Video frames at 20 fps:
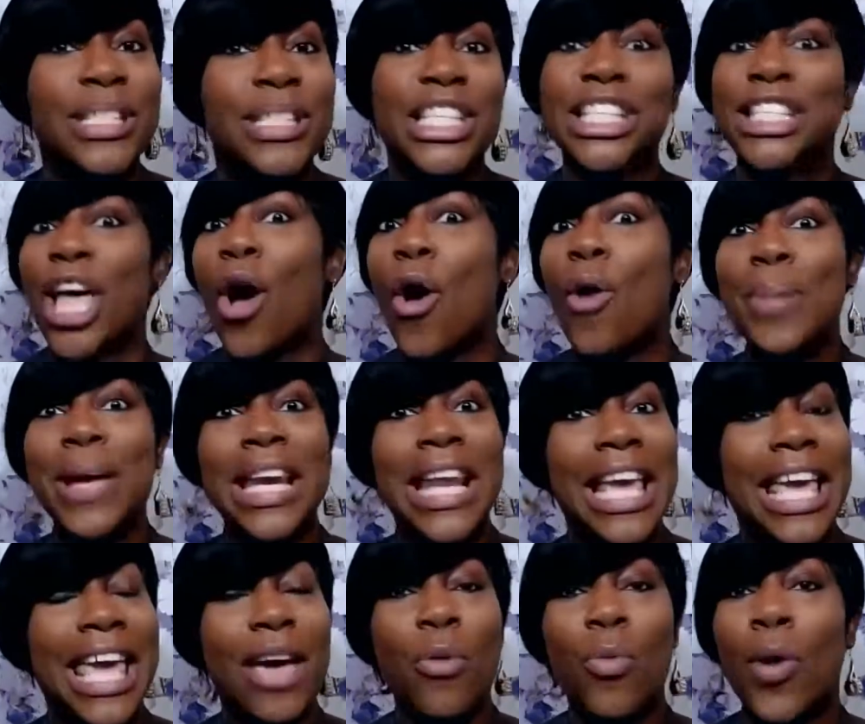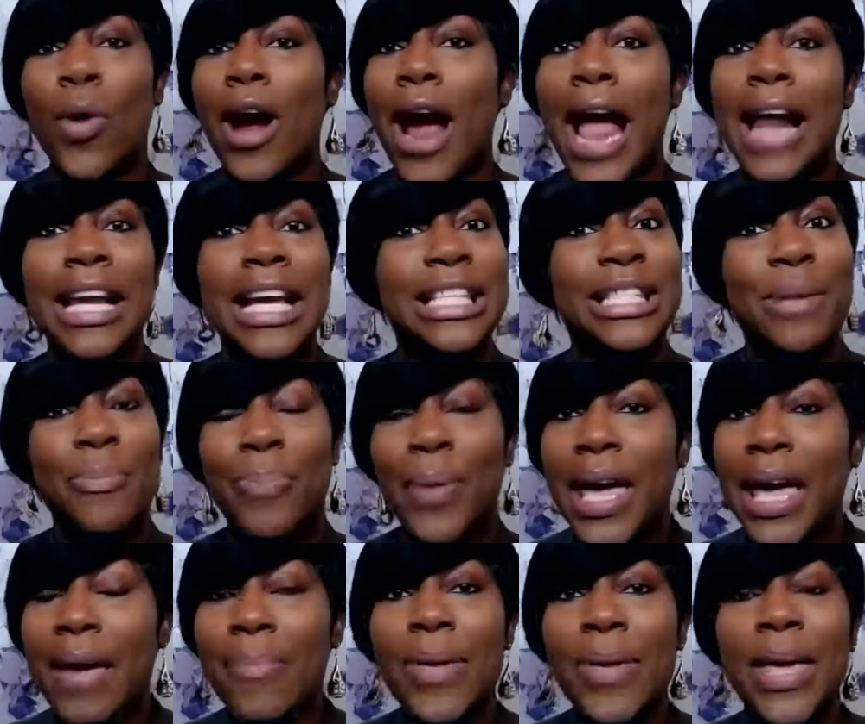Just help me to get where I need to
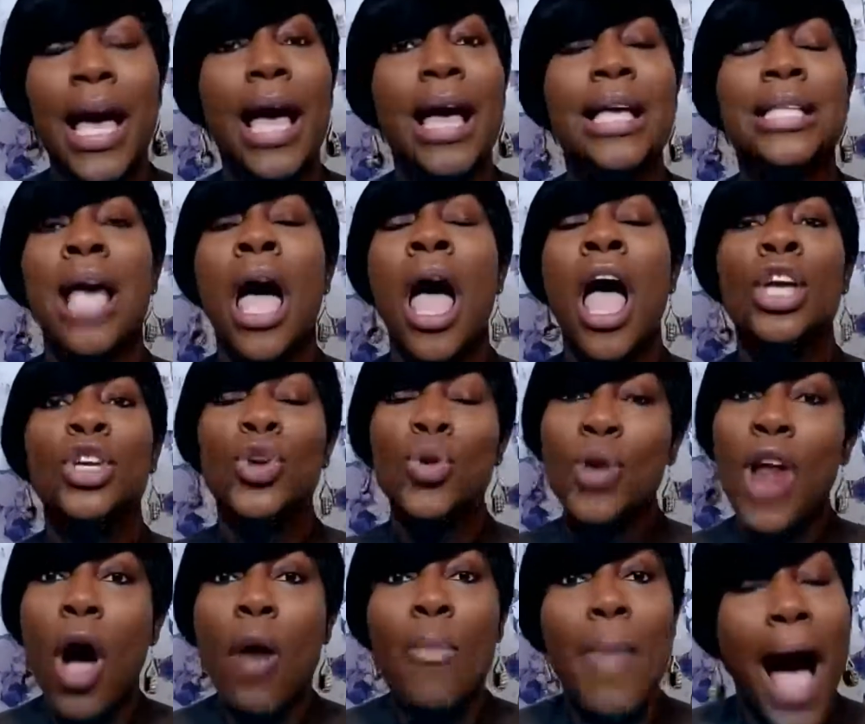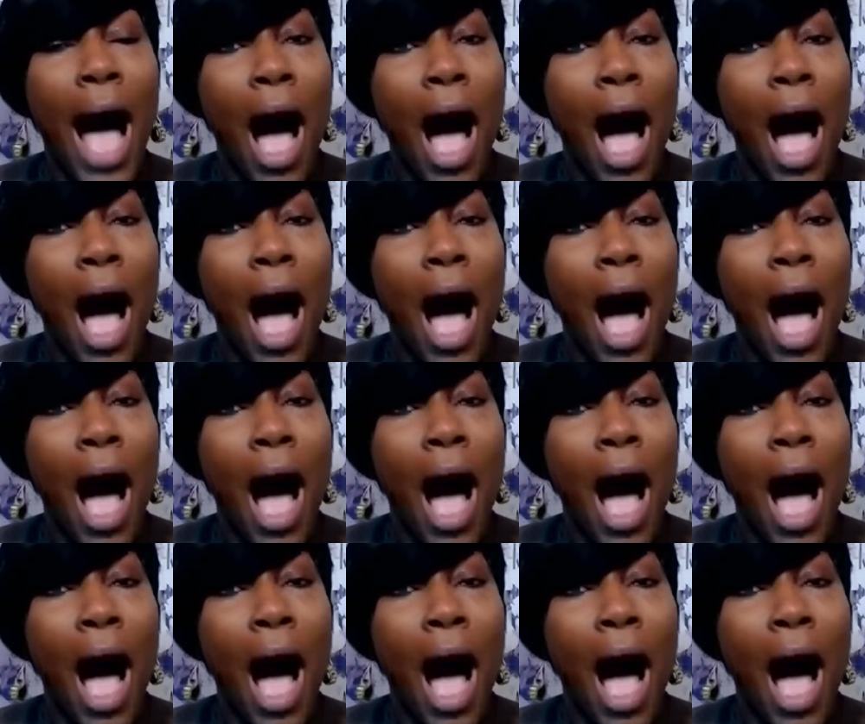be, because you know my